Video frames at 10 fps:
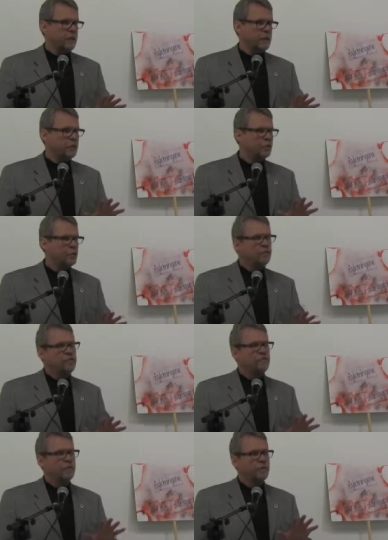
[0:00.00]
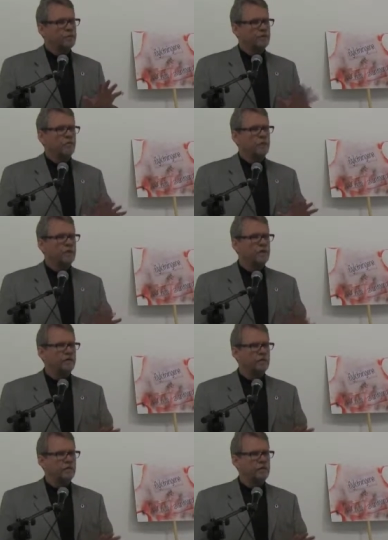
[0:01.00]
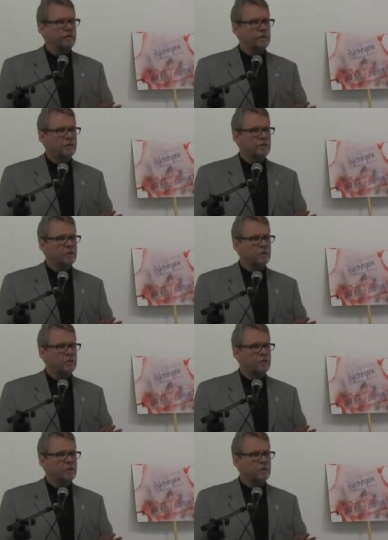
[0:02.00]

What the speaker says: It could be from so many different countries.